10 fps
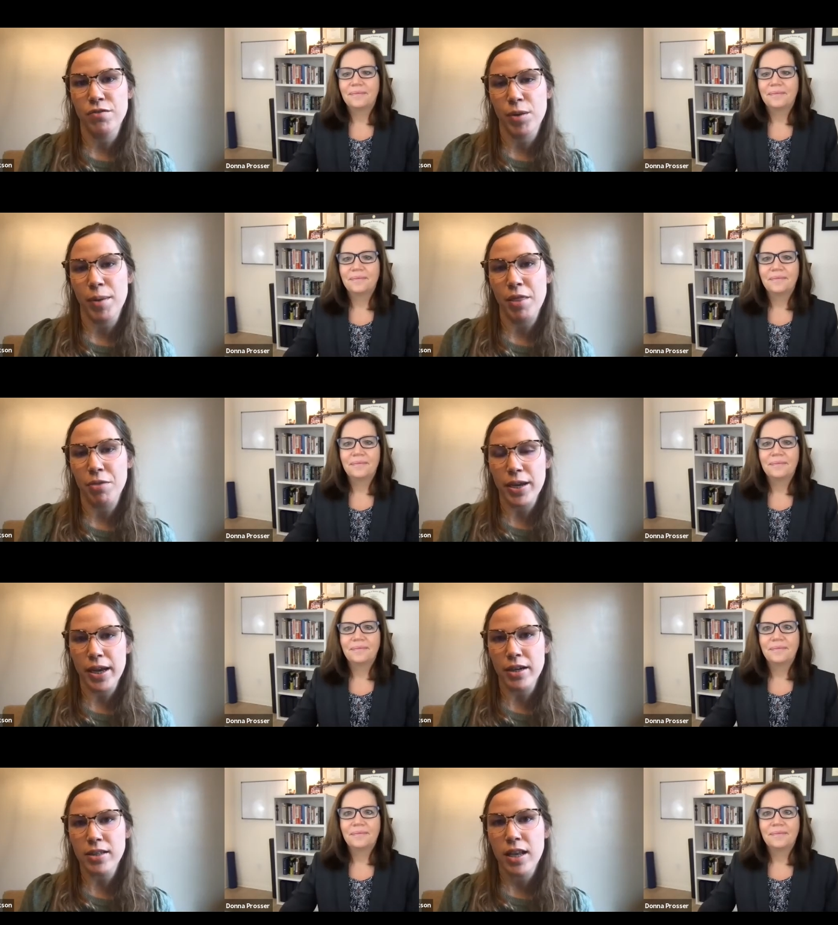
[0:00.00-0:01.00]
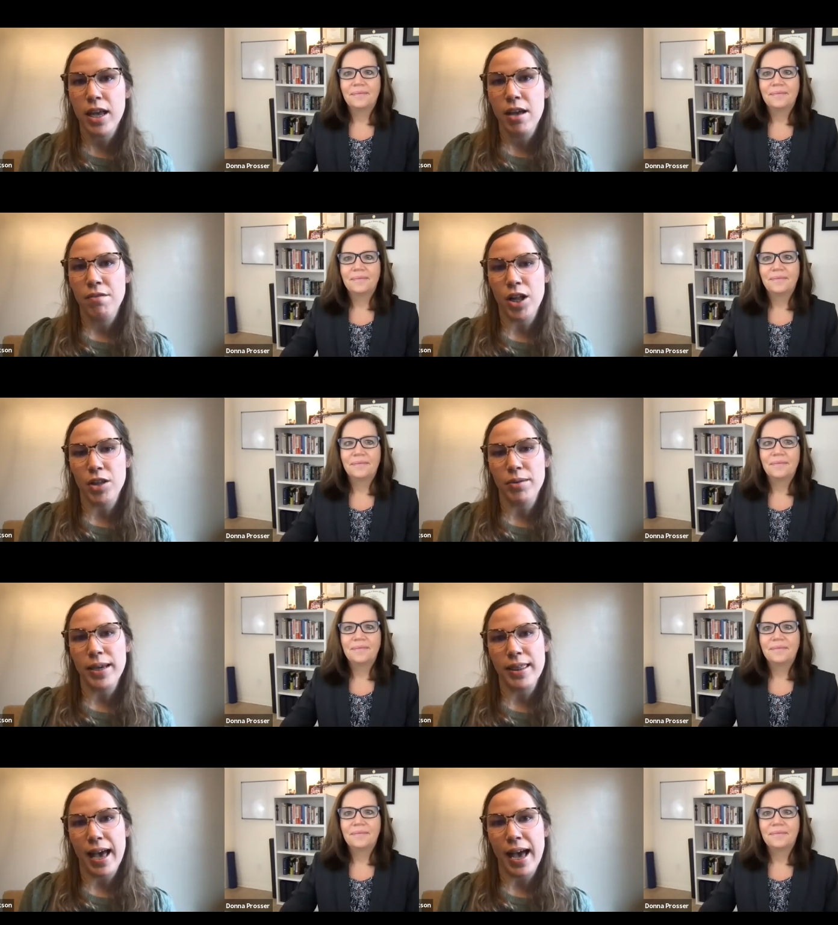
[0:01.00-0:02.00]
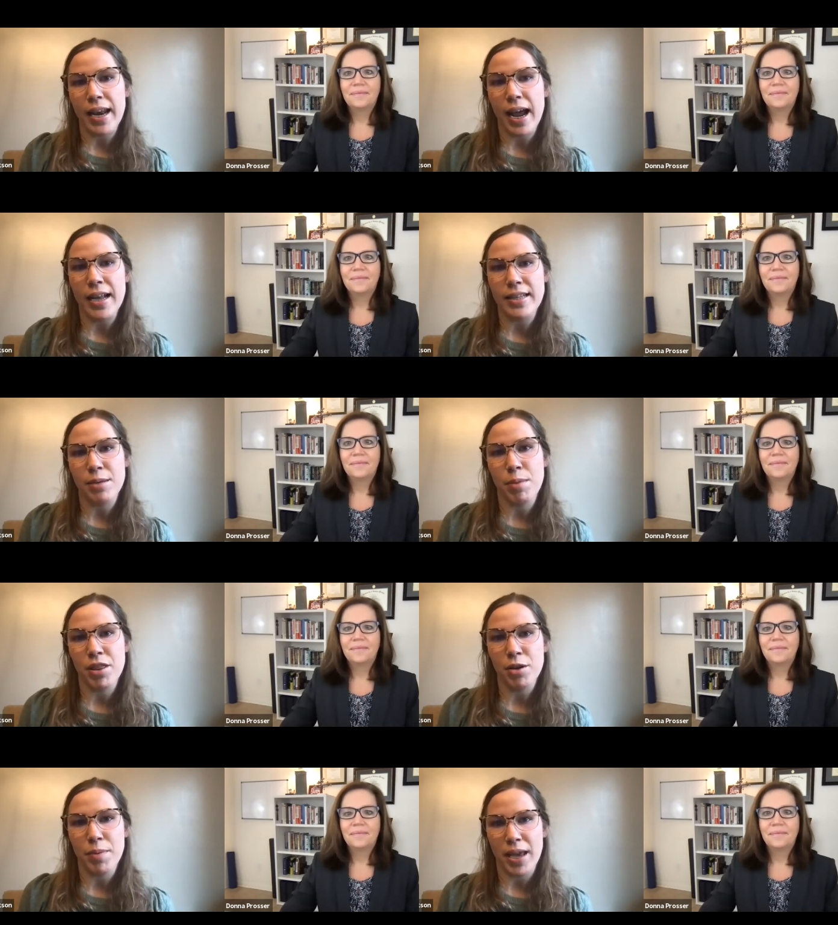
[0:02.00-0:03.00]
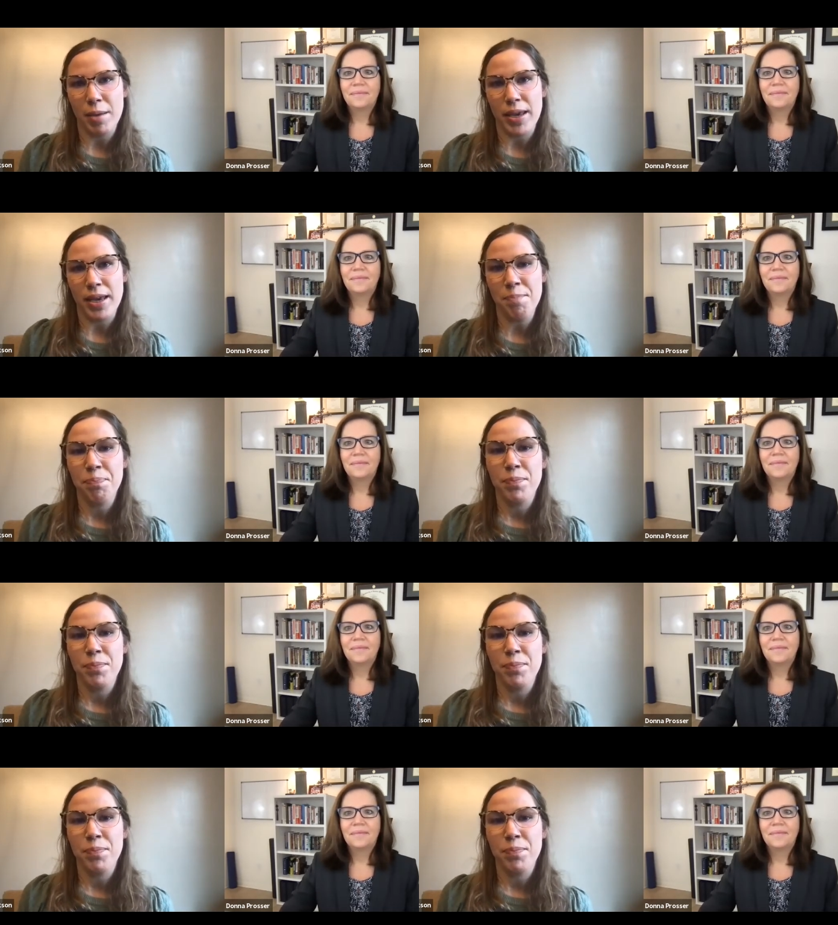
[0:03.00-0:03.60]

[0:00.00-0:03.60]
Speaker 1: for about three years. Following that, I did mother-baby.